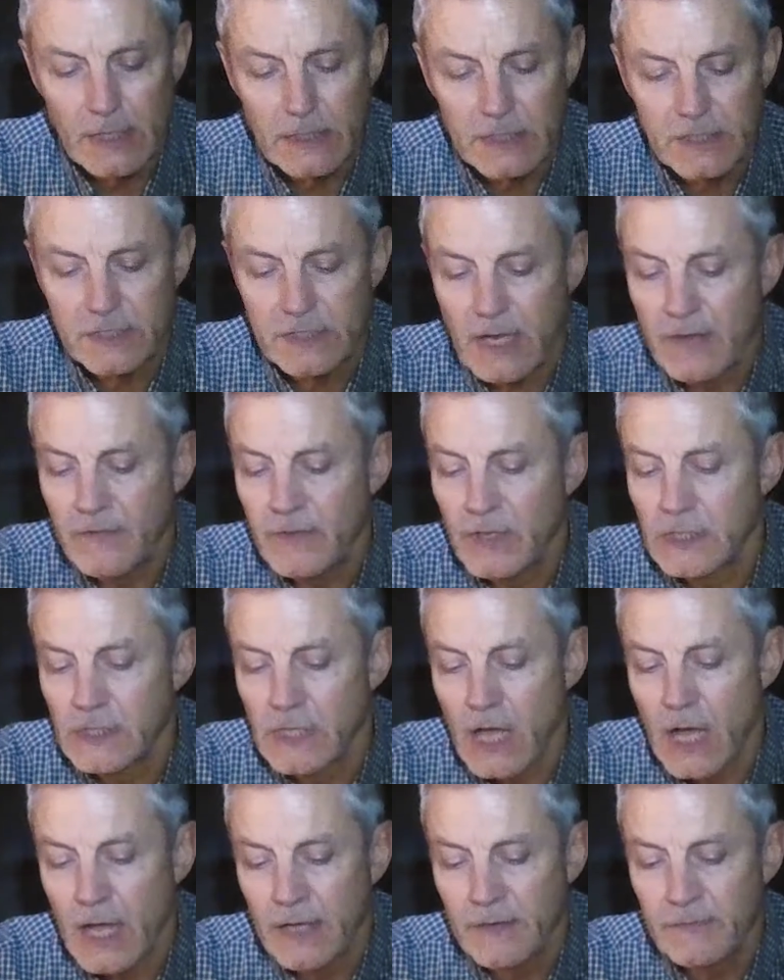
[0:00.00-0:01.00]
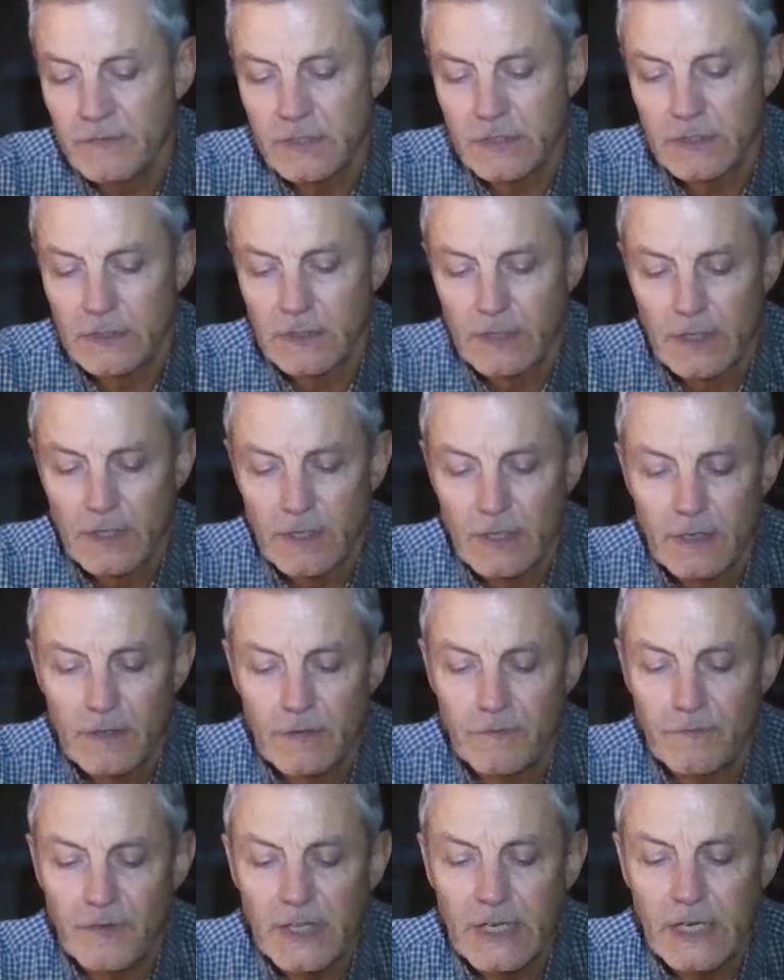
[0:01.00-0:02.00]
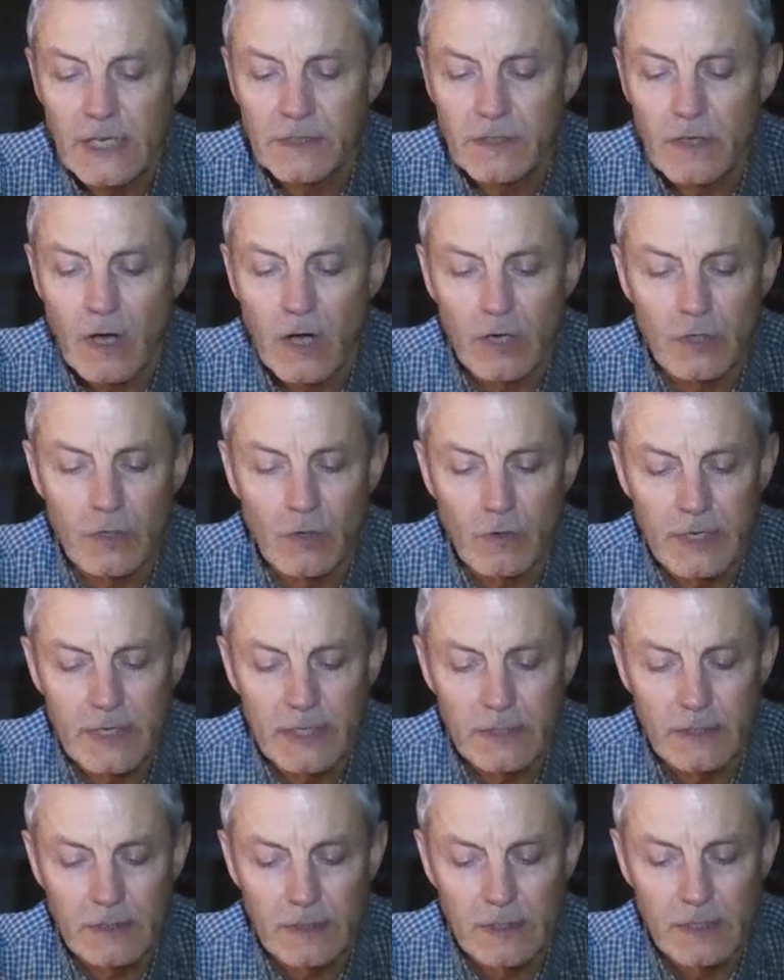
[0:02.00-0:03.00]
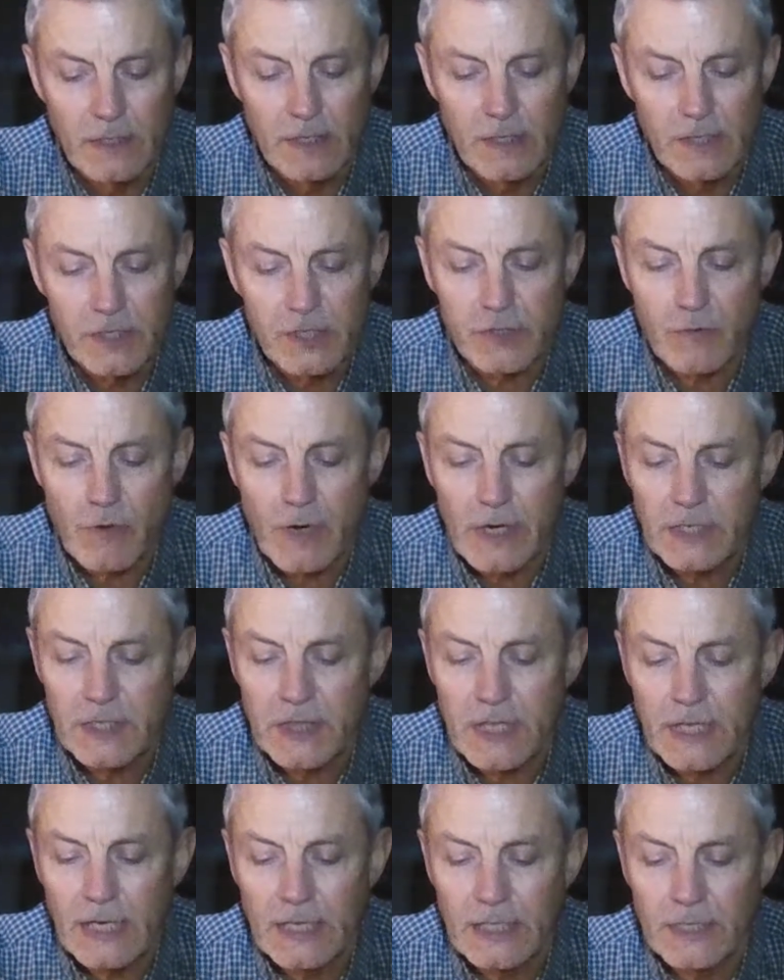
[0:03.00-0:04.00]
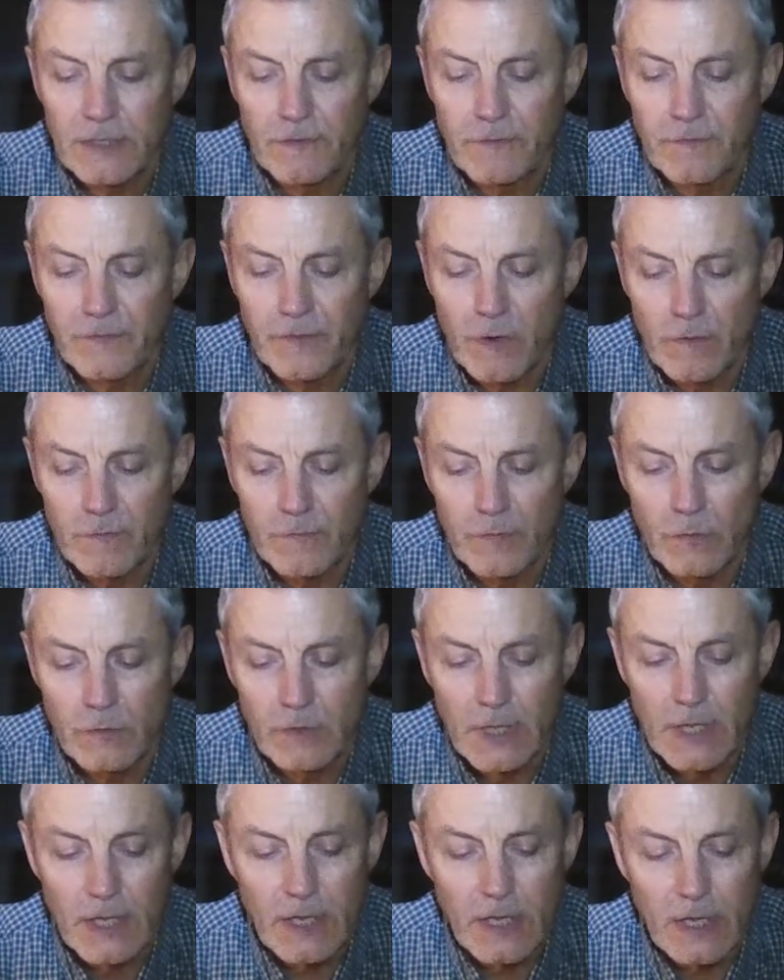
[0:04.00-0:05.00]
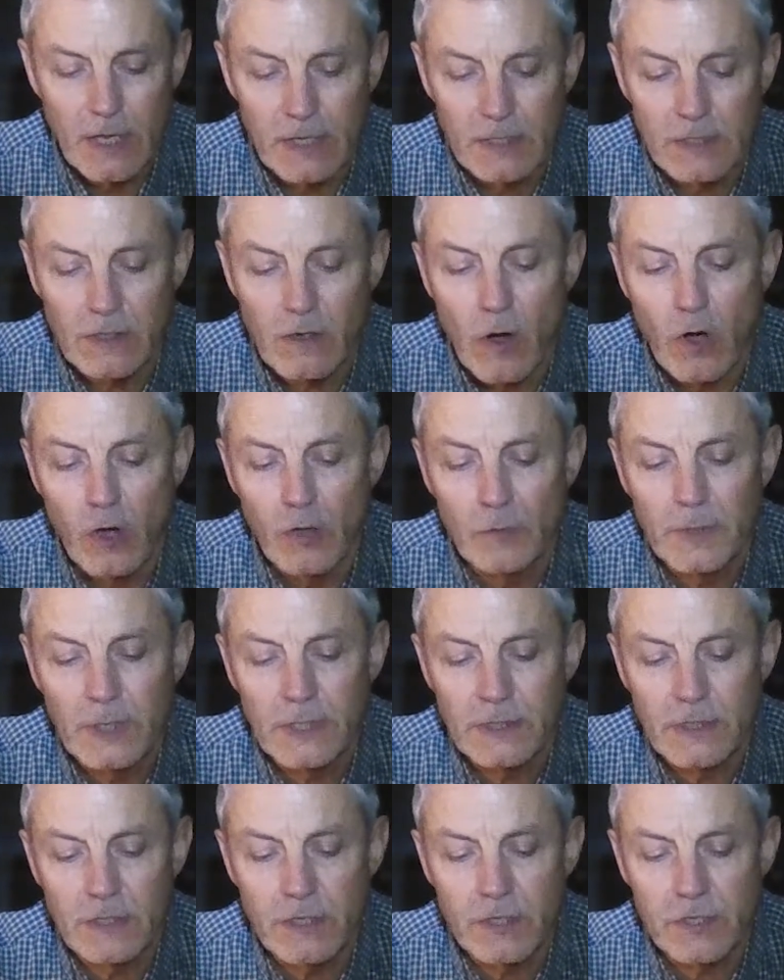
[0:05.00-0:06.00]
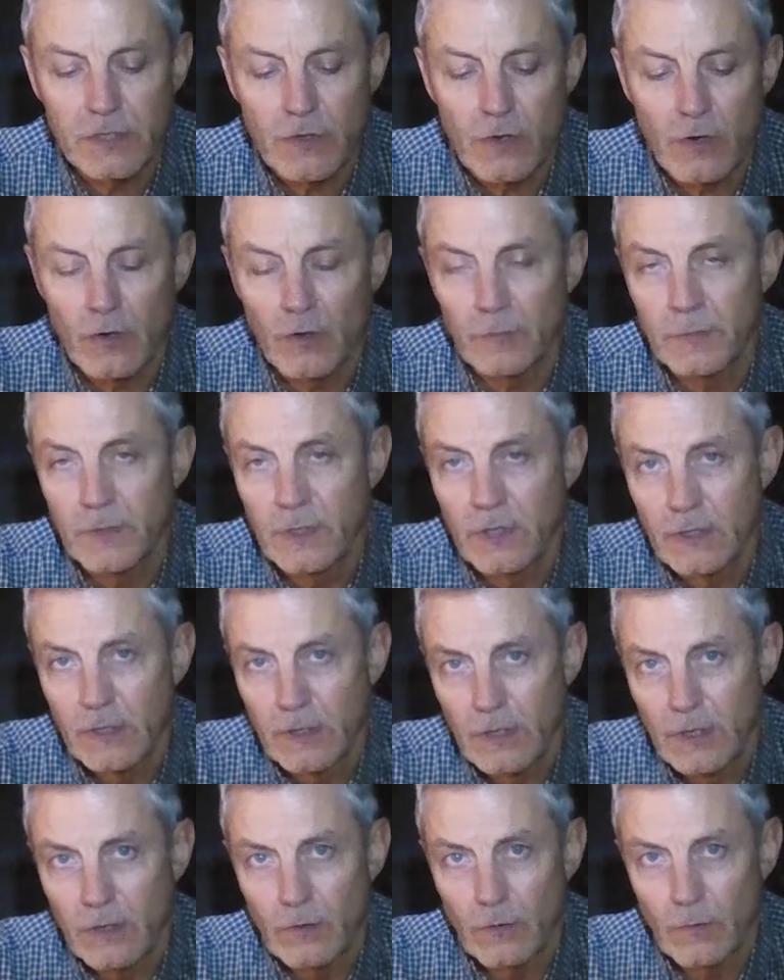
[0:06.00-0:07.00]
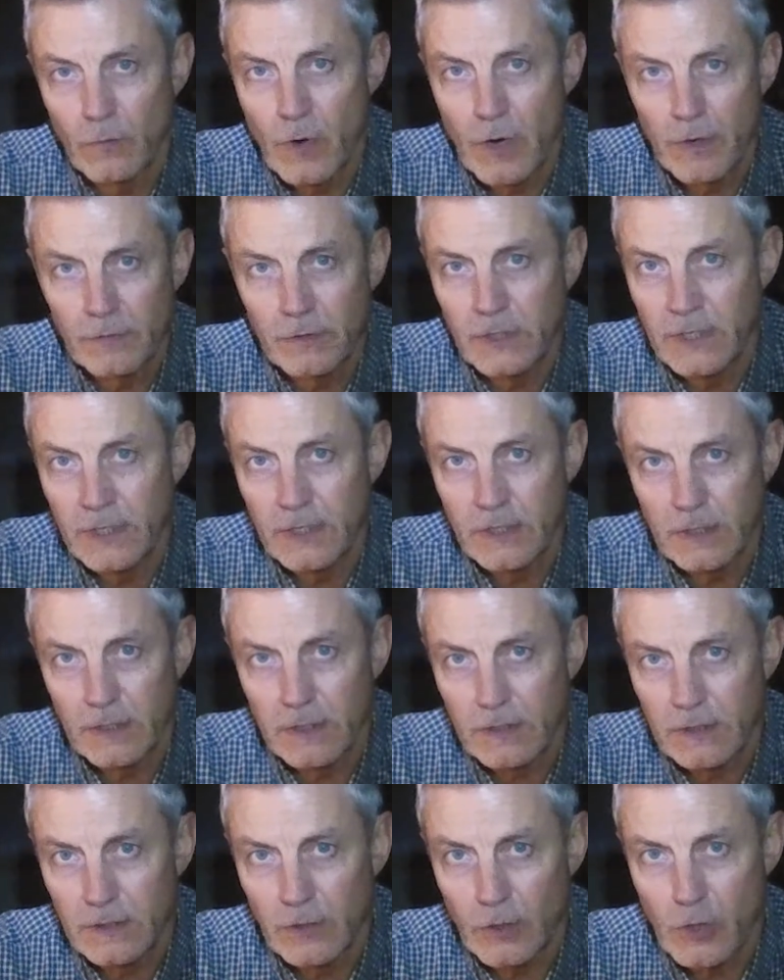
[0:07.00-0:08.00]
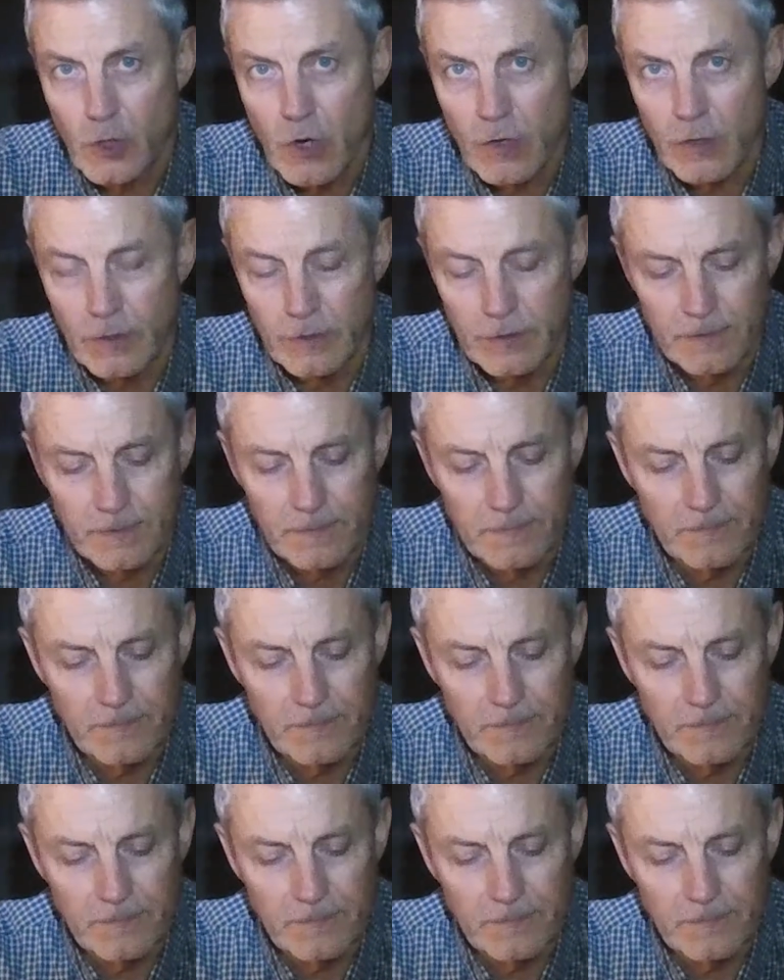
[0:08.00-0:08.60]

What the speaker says: Saving lives, feeding the hungry, strengthening the fearful, and calming the disturbed rarely occurred.